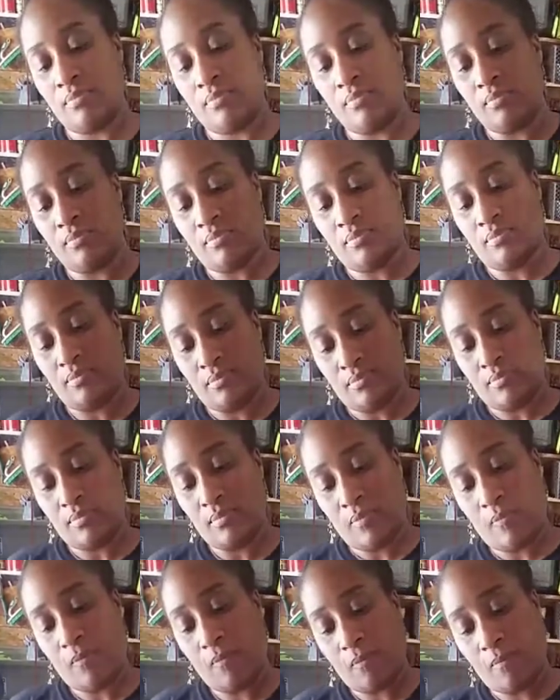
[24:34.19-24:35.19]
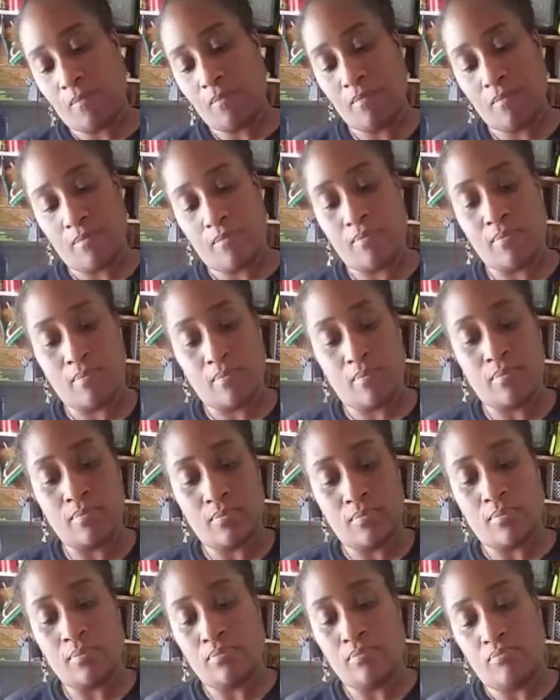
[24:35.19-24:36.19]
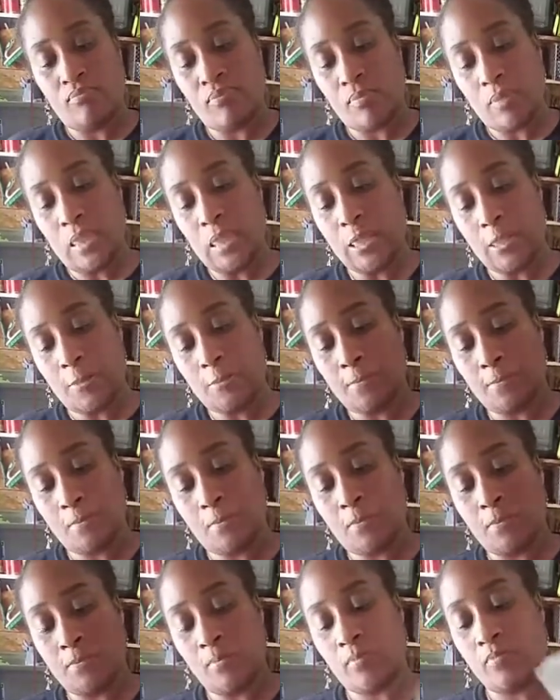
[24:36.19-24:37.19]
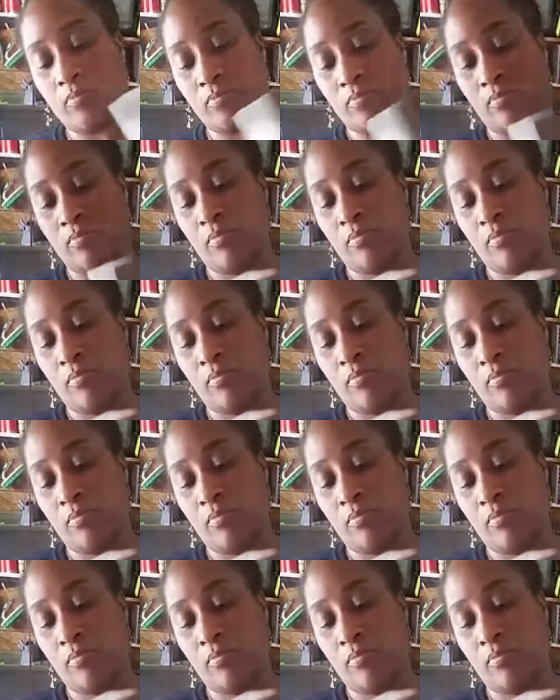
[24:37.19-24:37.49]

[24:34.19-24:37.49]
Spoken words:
And then I'm just going to go around the entire cut.